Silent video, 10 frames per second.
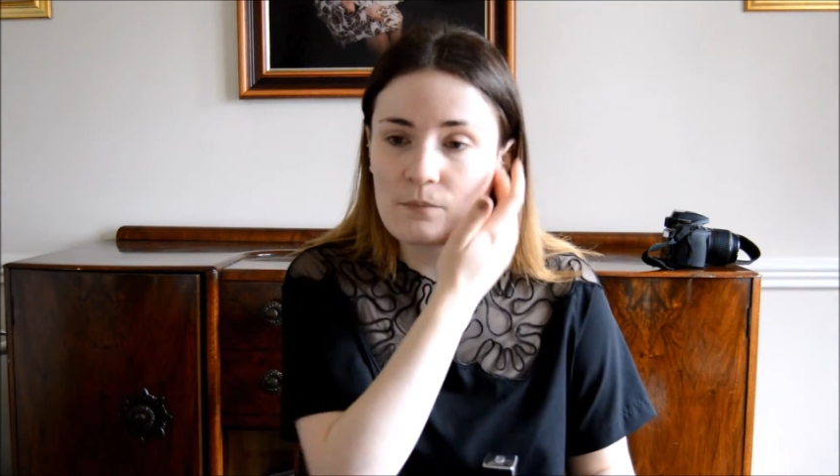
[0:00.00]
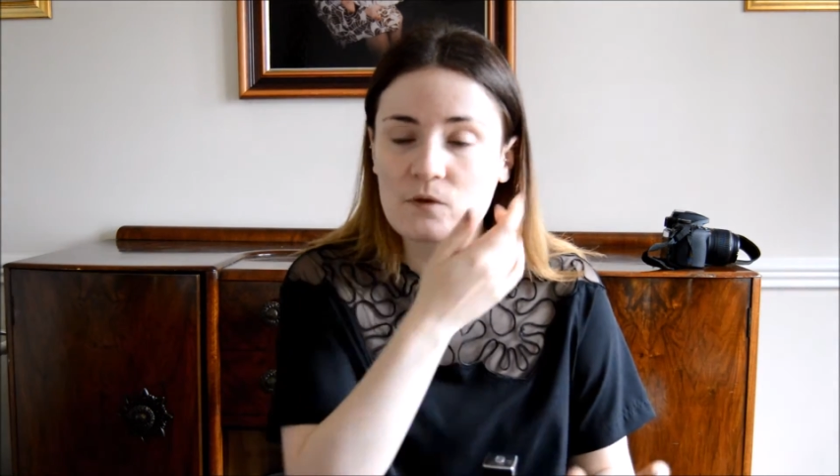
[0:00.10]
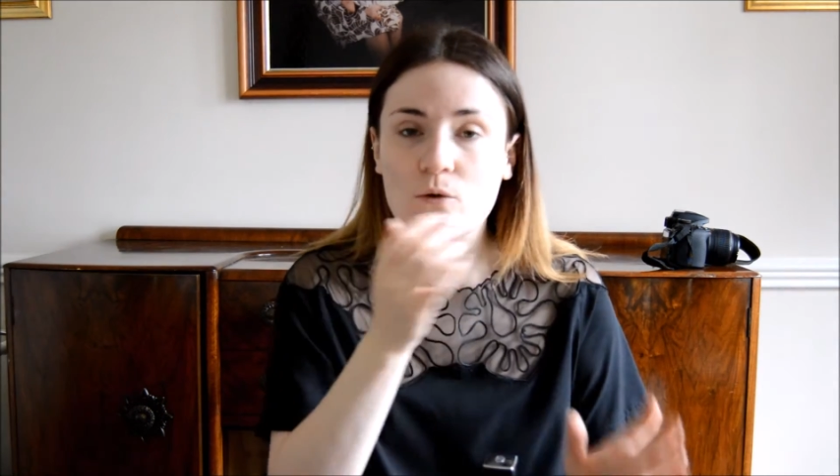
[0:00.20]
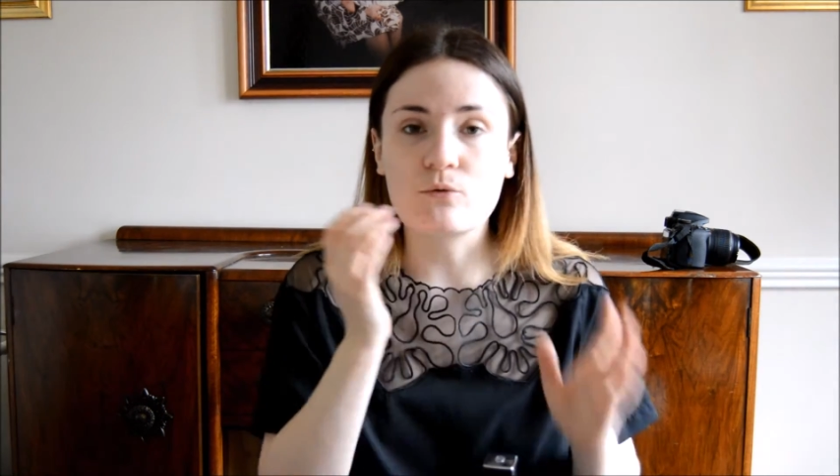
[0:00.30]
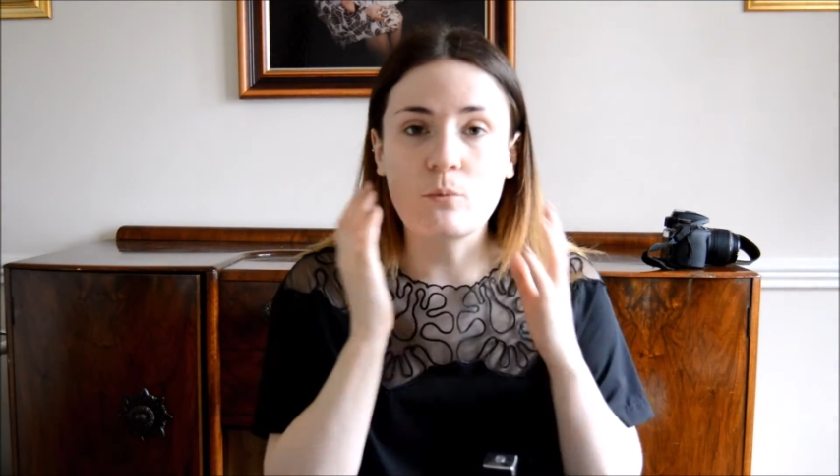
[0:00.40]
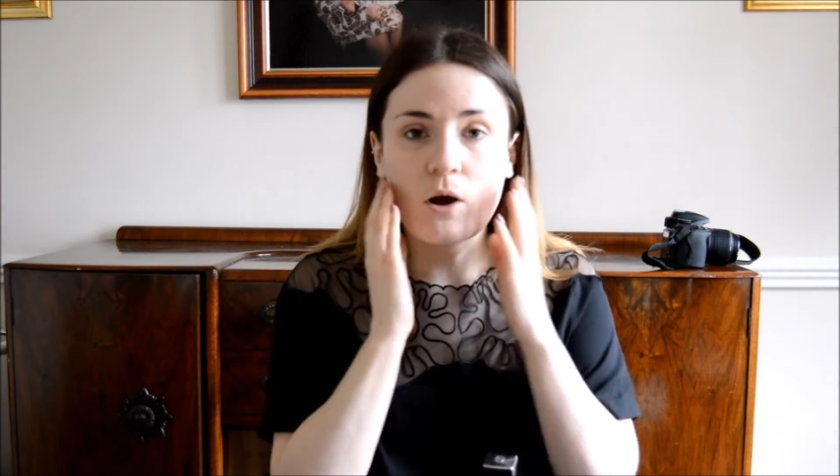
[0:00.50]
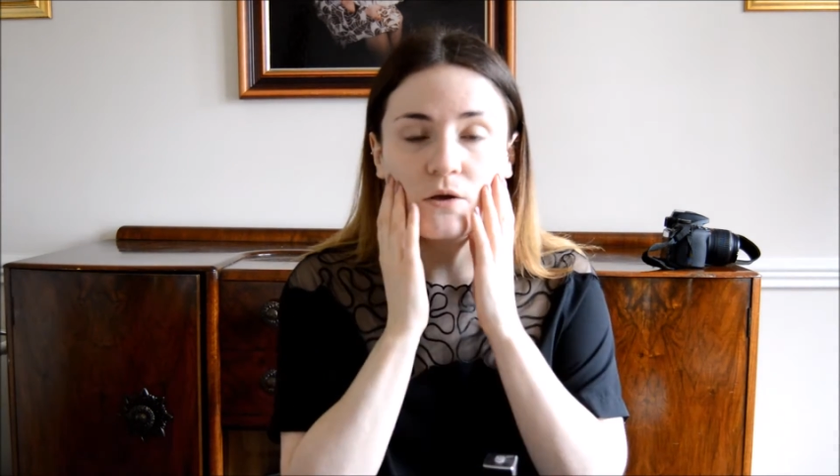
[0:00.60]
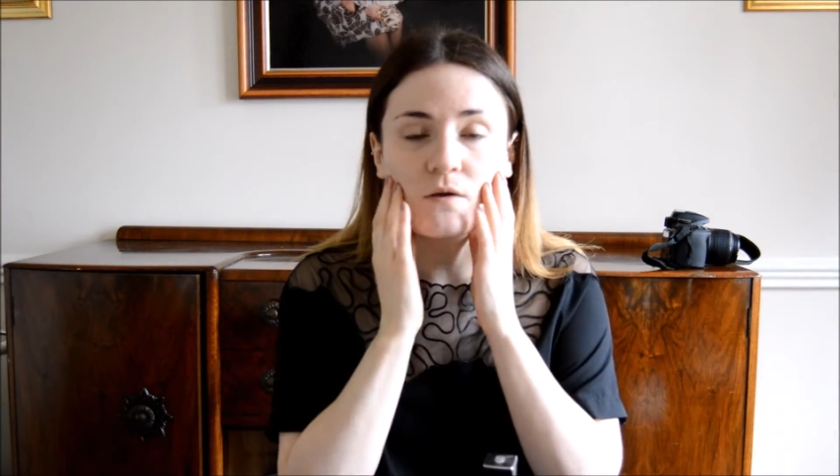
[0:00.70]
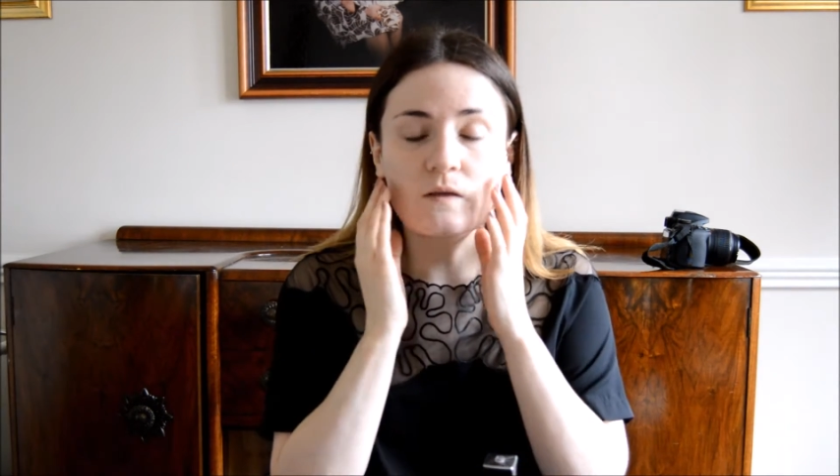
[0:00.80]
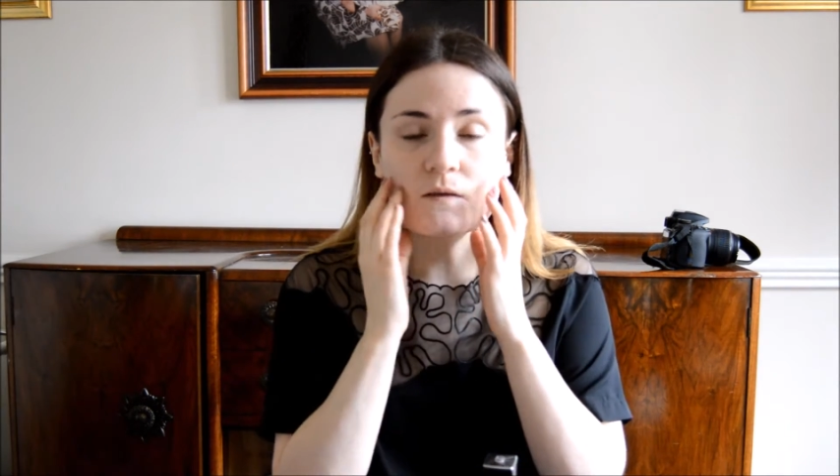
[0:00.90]
So if you are
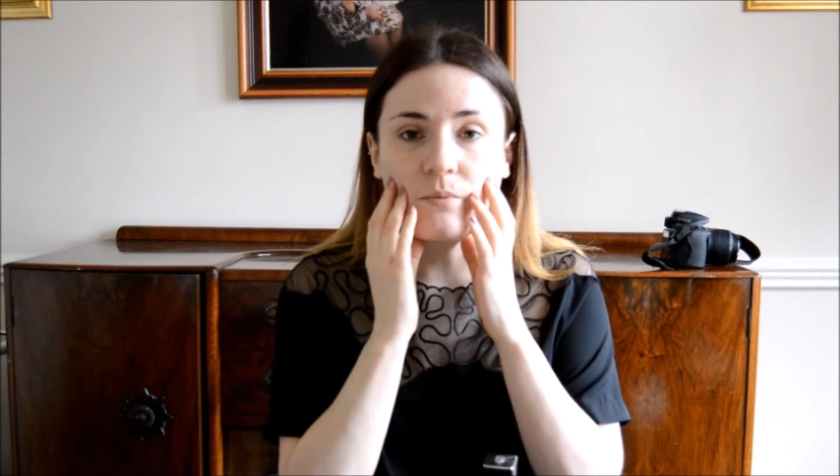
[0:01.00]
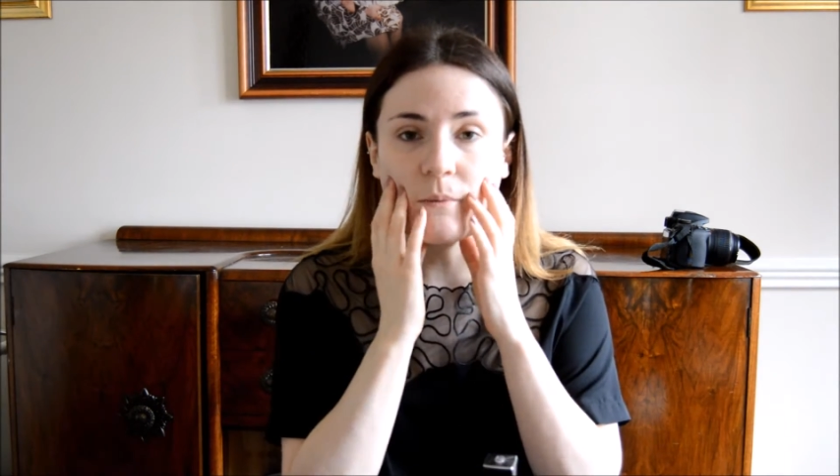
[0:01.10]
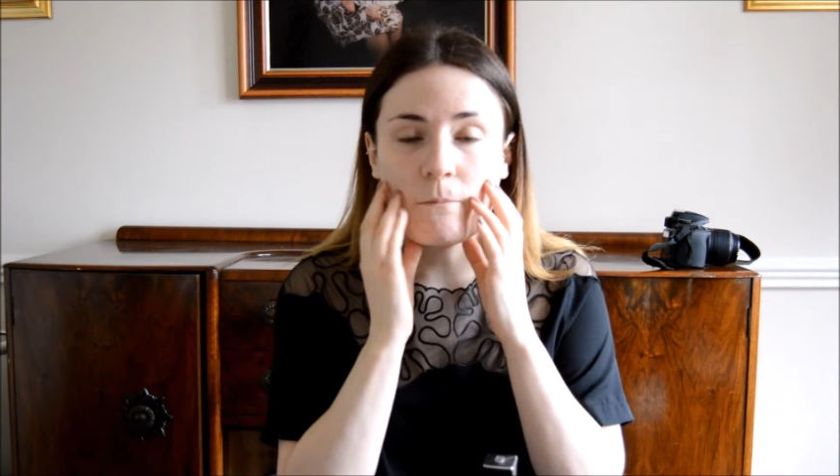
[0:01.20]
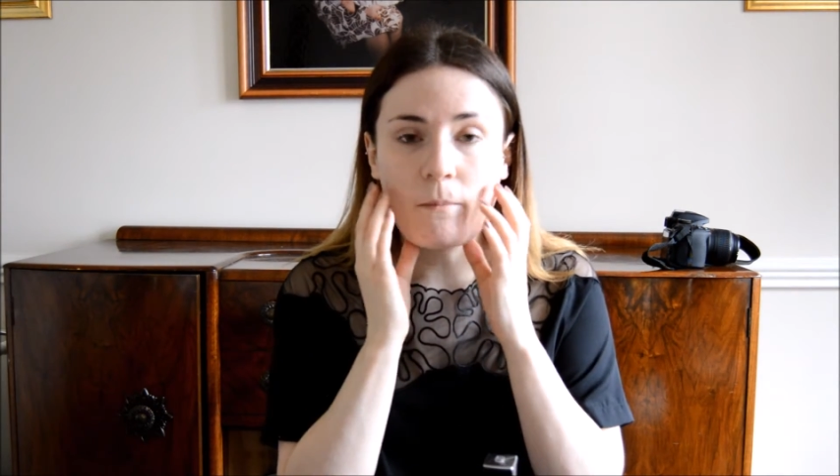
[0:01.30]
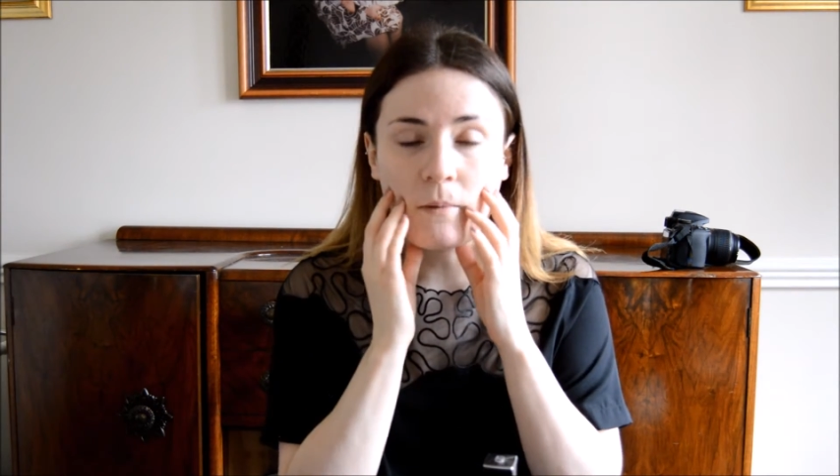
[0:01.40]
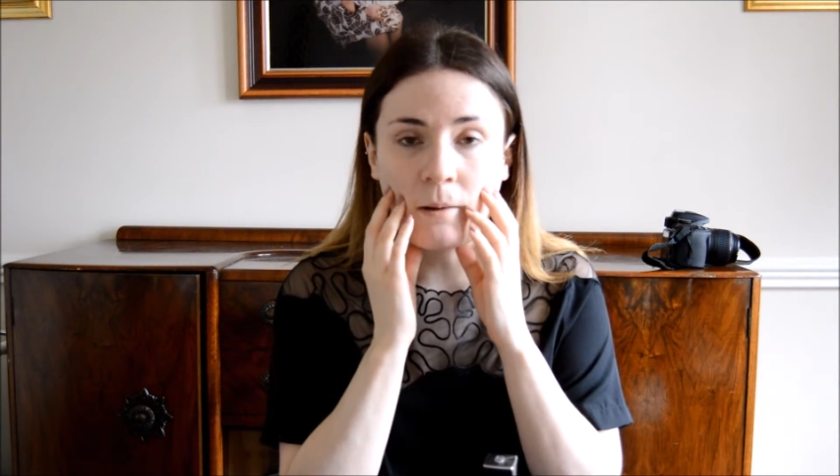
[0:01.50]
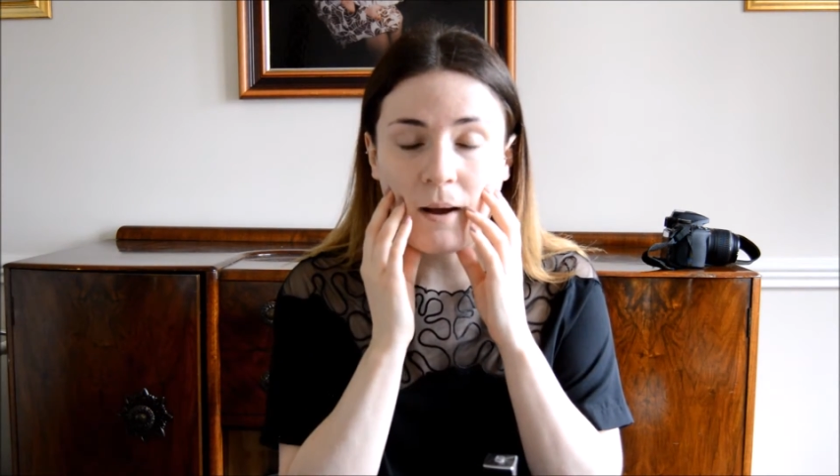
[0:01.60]
using a